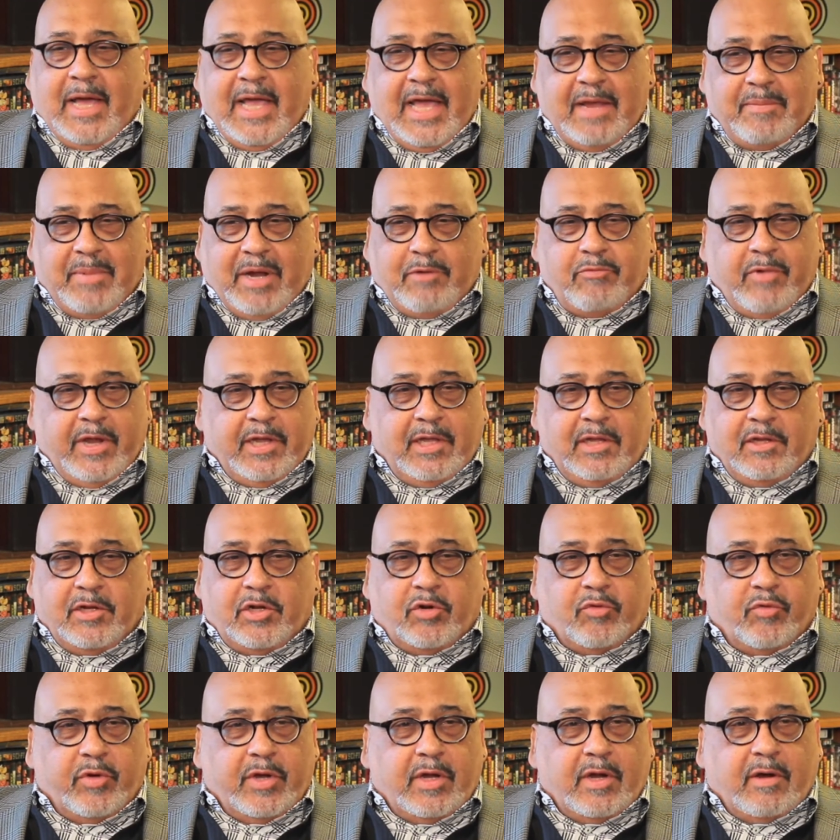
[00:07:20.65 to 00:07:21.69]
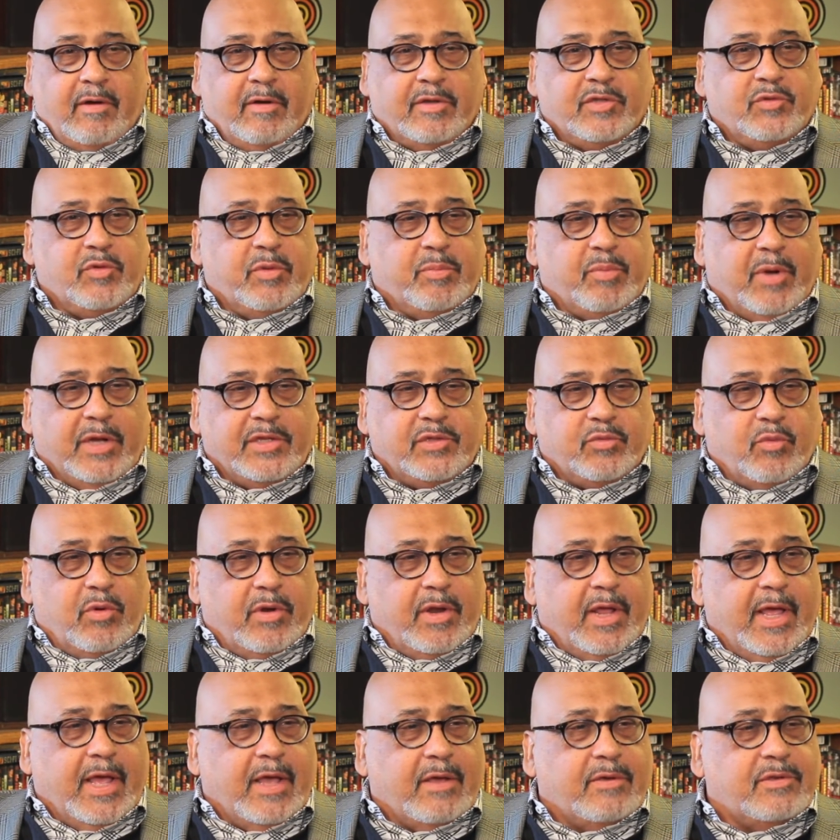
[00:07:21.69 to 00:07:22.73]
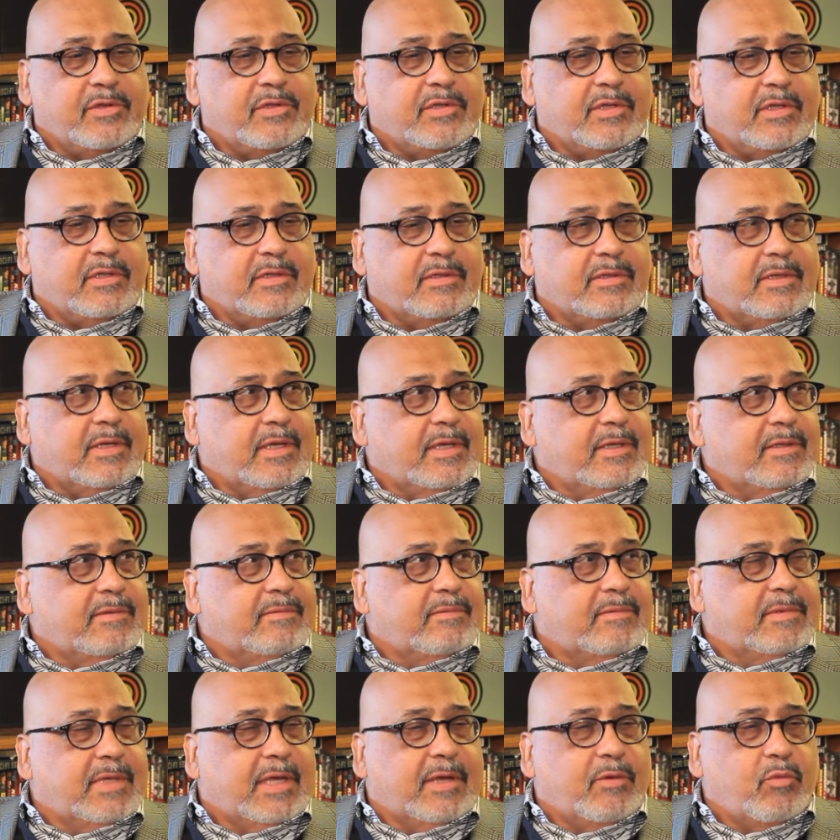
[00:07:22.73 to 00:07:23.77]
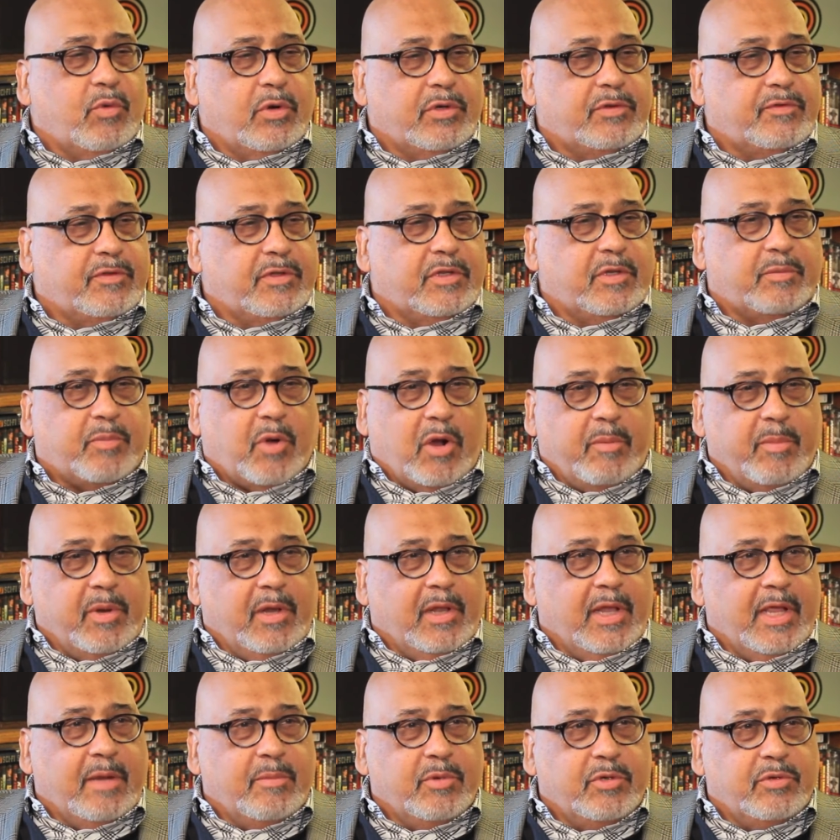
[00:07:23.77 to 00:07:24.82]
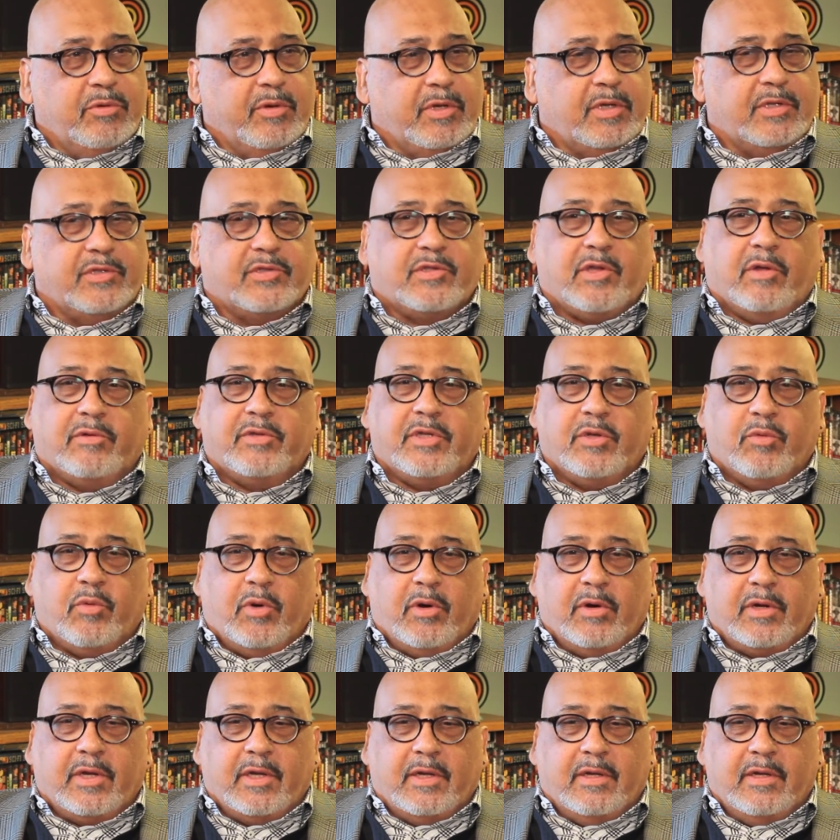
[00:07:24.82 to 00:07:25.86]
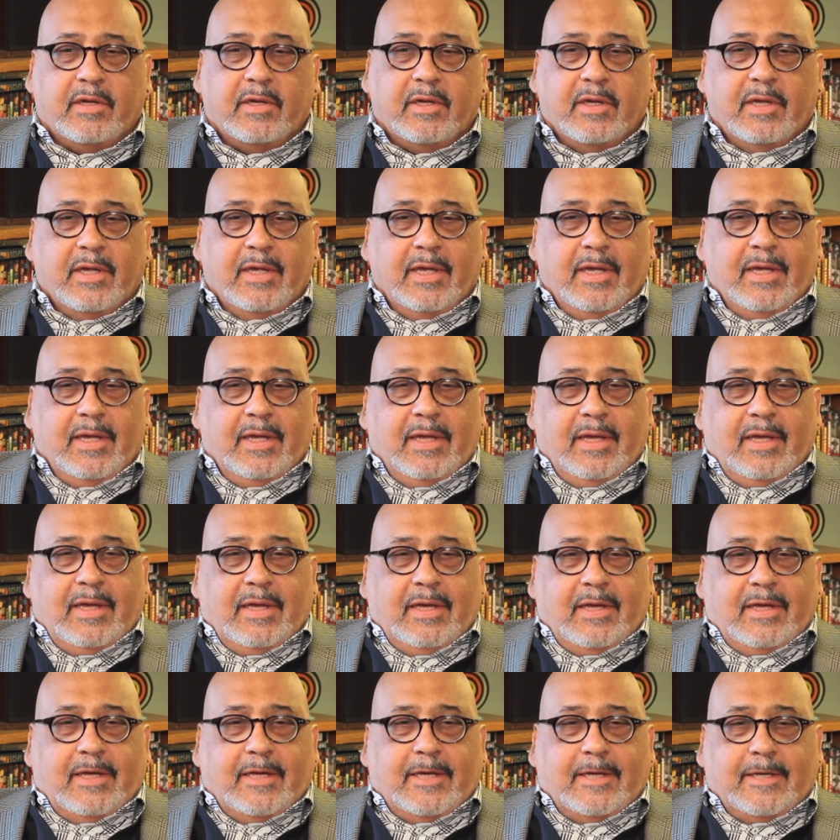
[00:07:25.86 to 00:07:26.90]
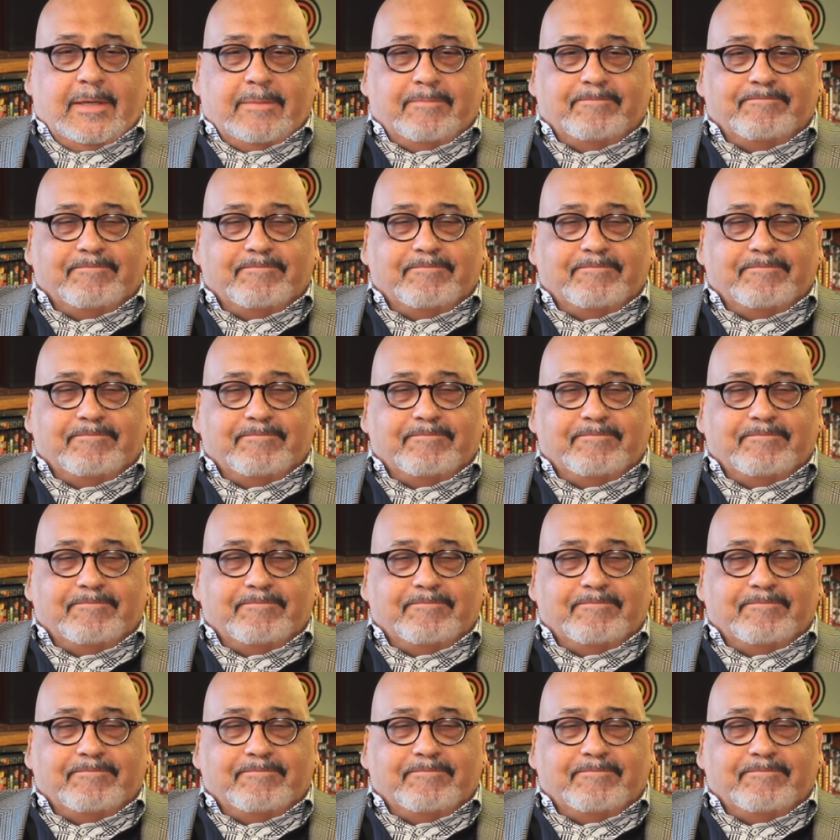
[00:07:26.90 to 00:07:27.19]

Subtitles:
had my regular career. I was with Price Waterhouse, and I worked for the Department of Labor doing consulting work. And I